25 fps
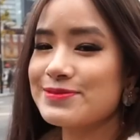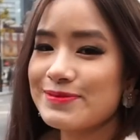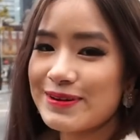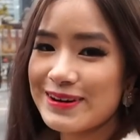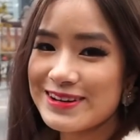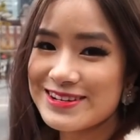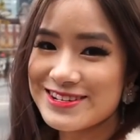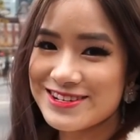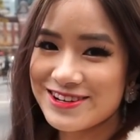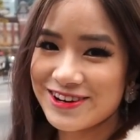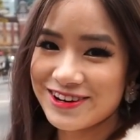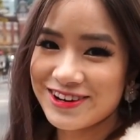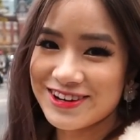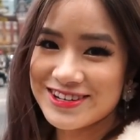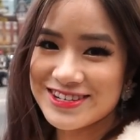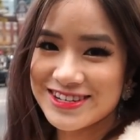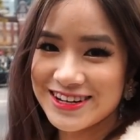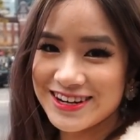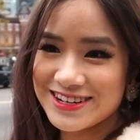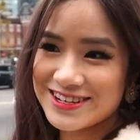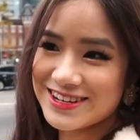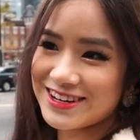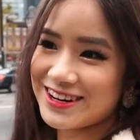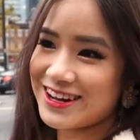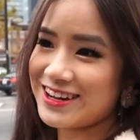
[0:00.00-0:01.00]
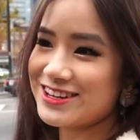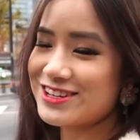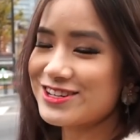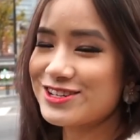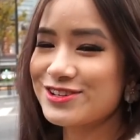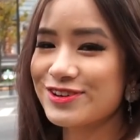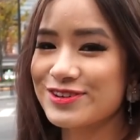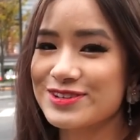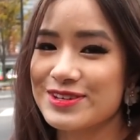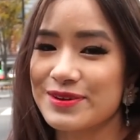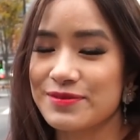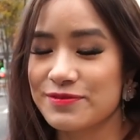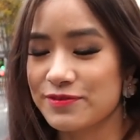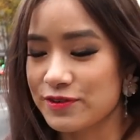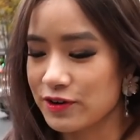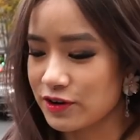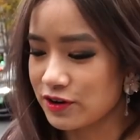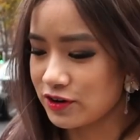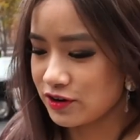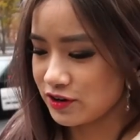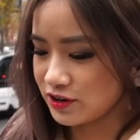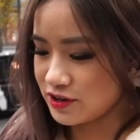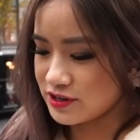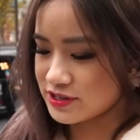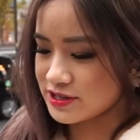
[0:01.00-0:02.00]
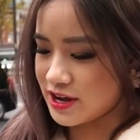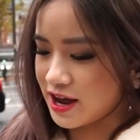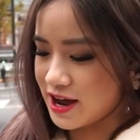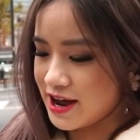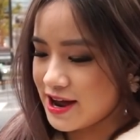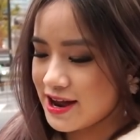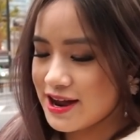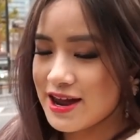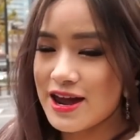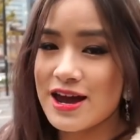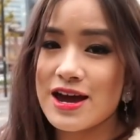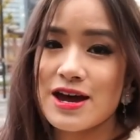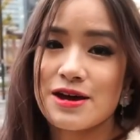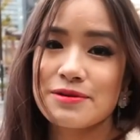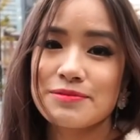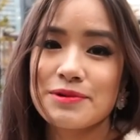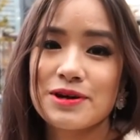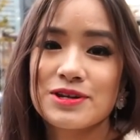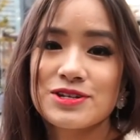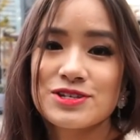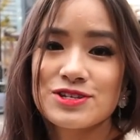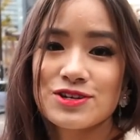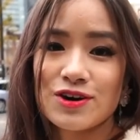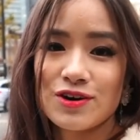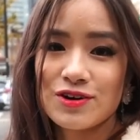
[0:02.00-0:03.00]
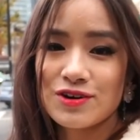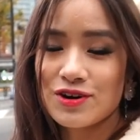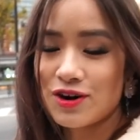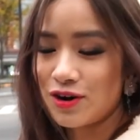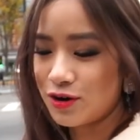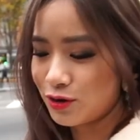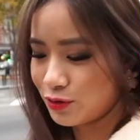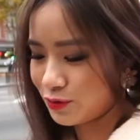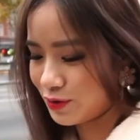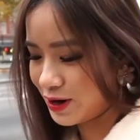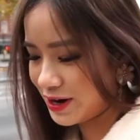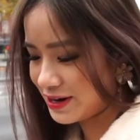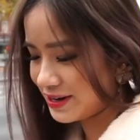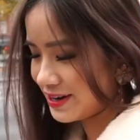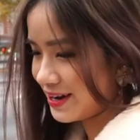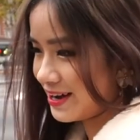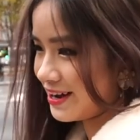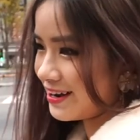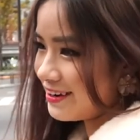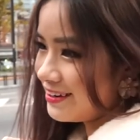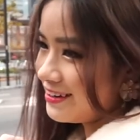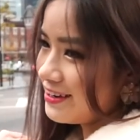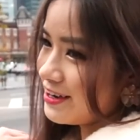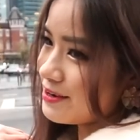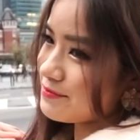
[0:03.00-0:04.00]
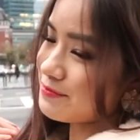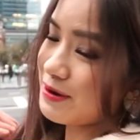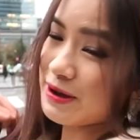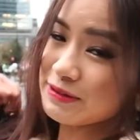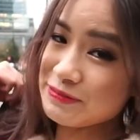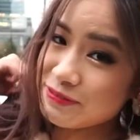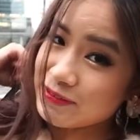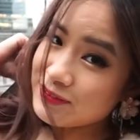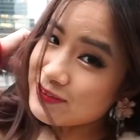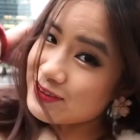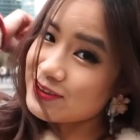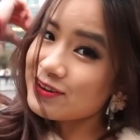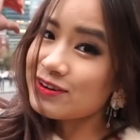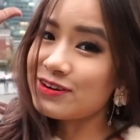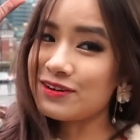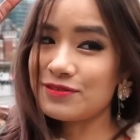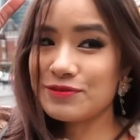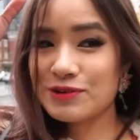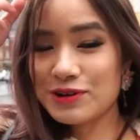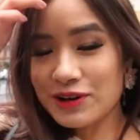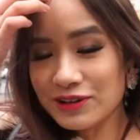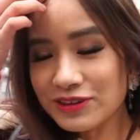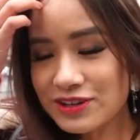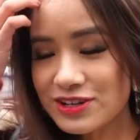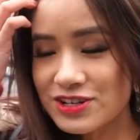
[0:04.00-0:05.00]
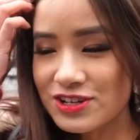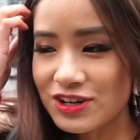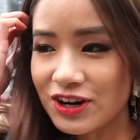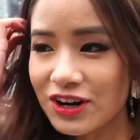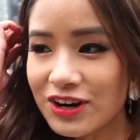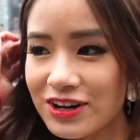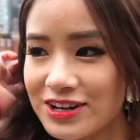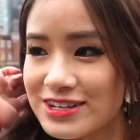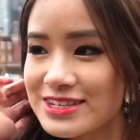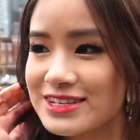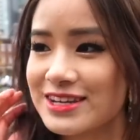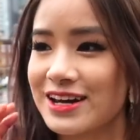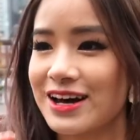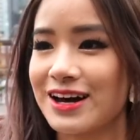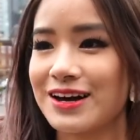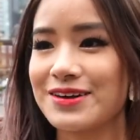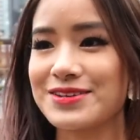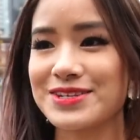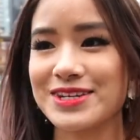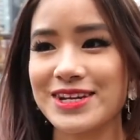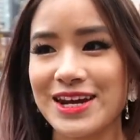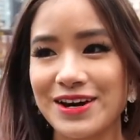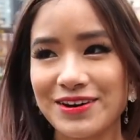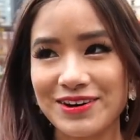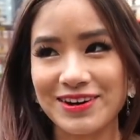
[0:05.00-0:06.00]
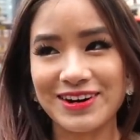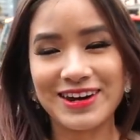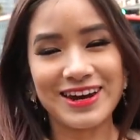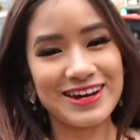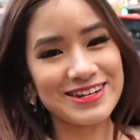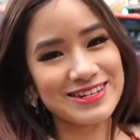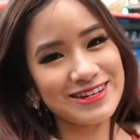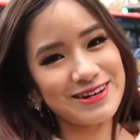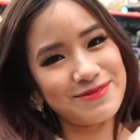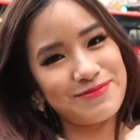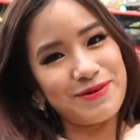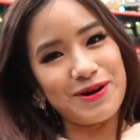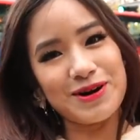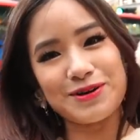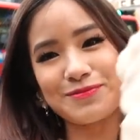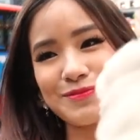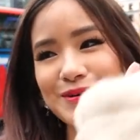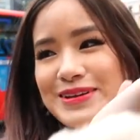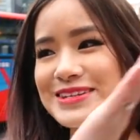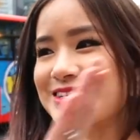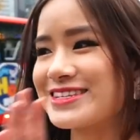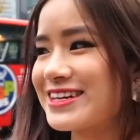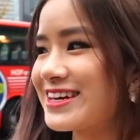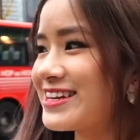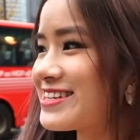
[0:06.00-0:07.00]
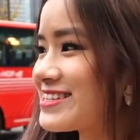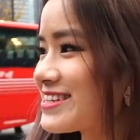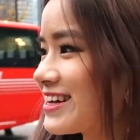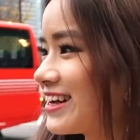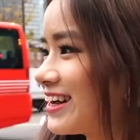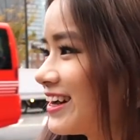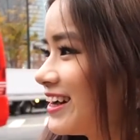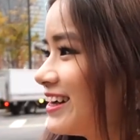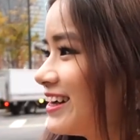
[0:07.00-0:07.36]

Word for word: Made it to Tokyo Station and just took some photos. I am so cold right now, but I think we're good. We got the shots, uh, so now we're gonna head to the Pokemon Center.